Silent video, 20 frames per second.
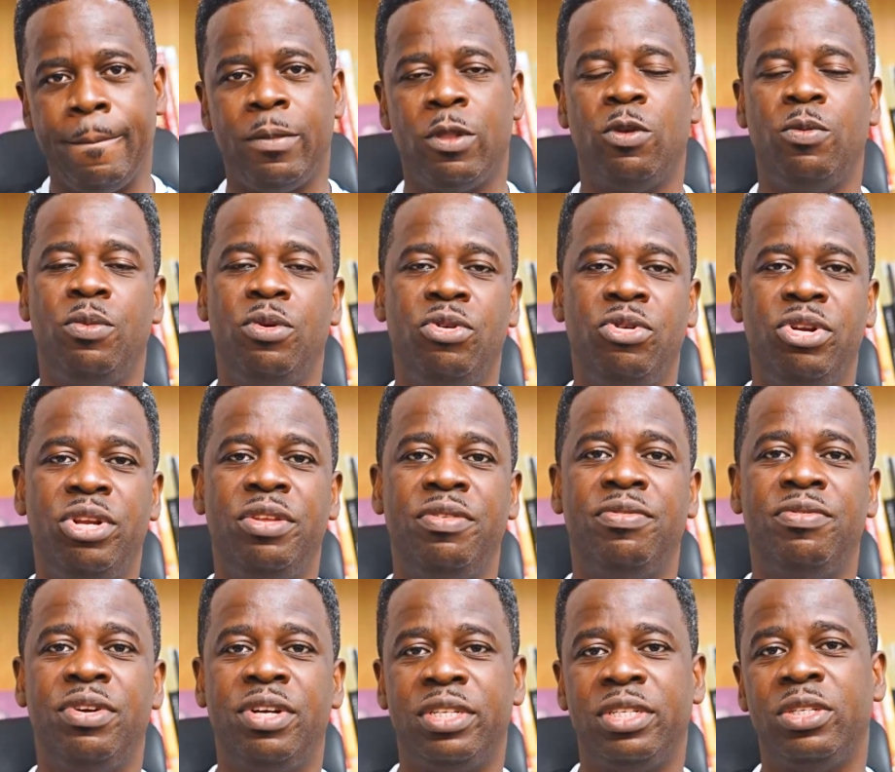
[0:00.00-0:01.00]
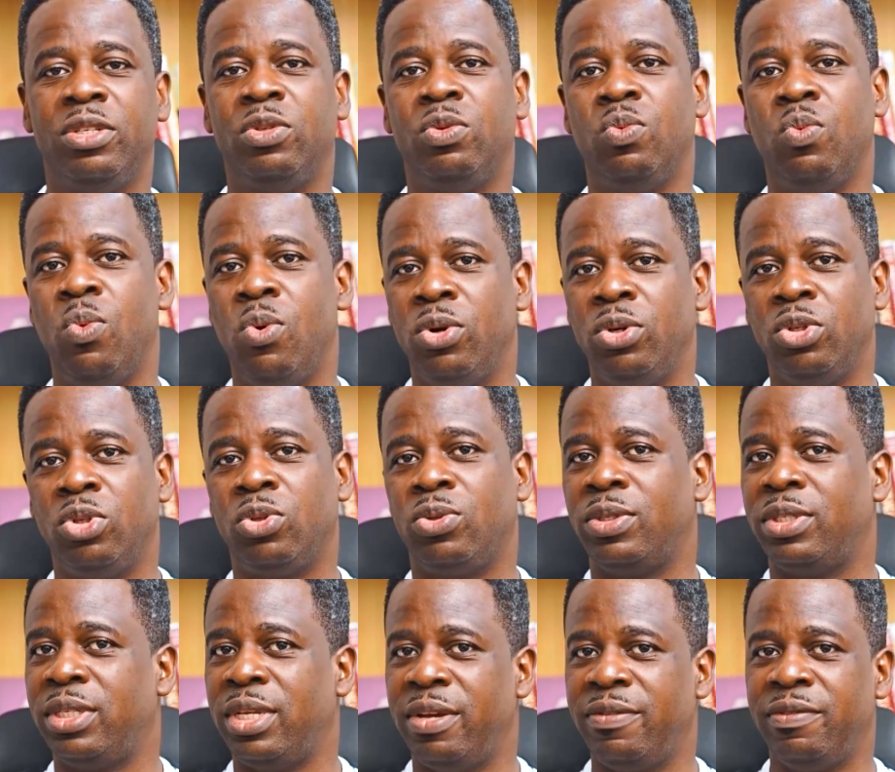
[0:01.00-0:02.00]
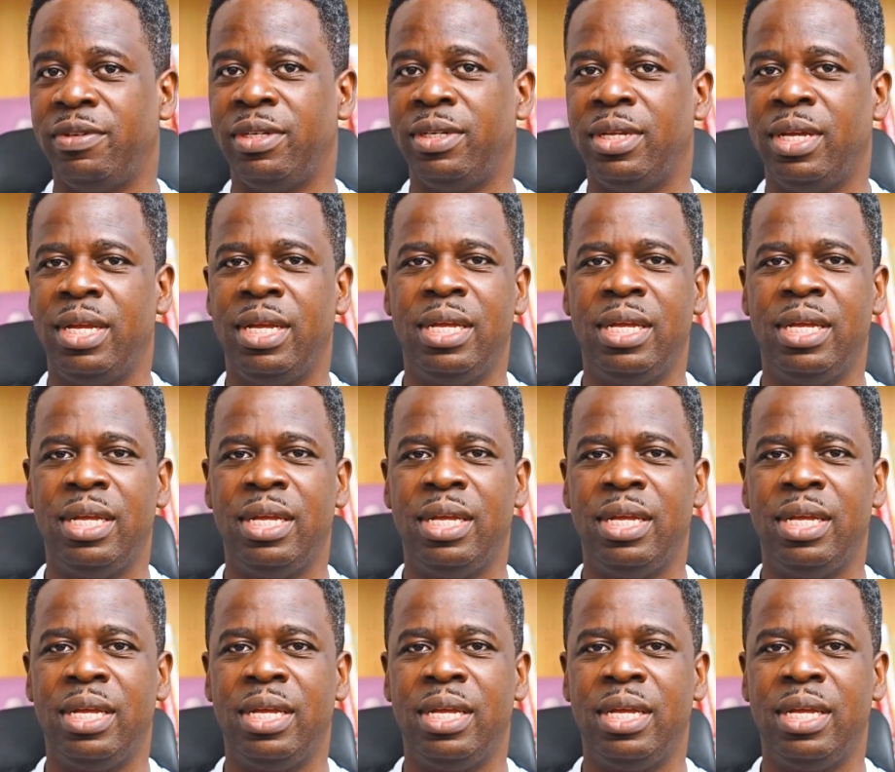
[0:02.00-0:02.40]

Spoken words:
We'll be reading verses 1 to 7.